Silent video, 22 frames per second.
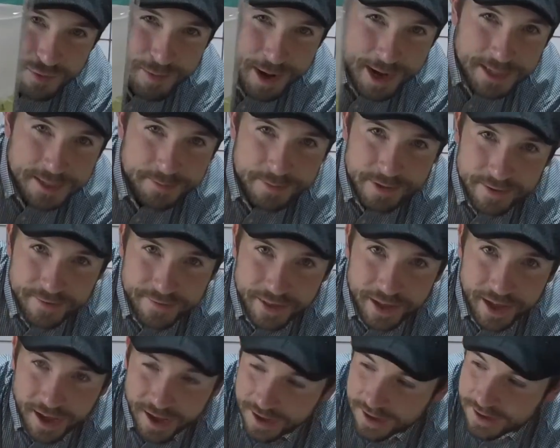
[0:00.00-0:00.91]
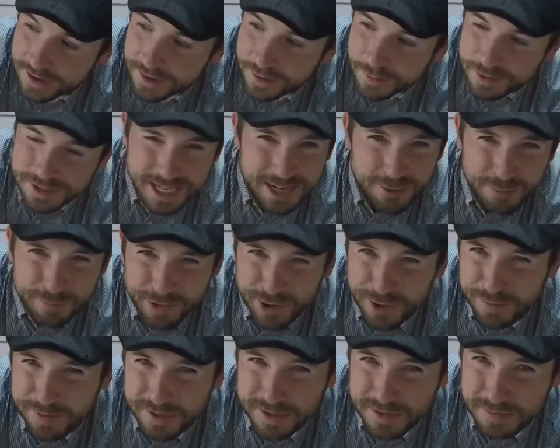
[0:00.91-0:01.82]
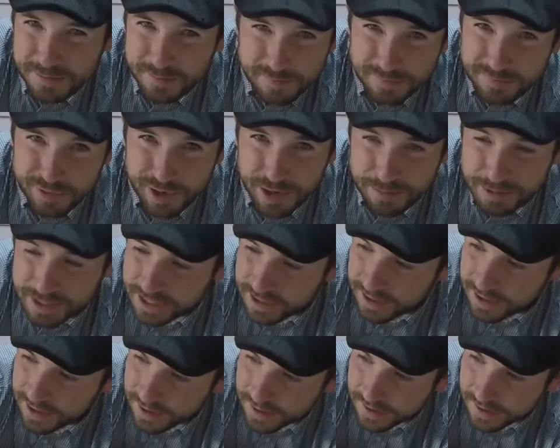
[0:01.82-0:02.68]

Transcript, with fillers: reminds me of that. Was that on purpose? Probably not.